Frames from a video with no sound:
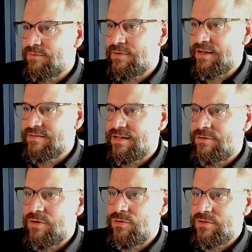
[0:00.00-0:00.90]
Like I said,
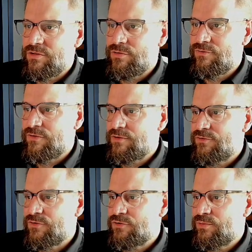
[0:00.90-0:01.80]
I'll only do it for this
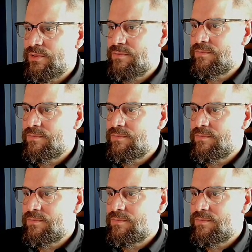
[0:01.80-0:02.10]
first one.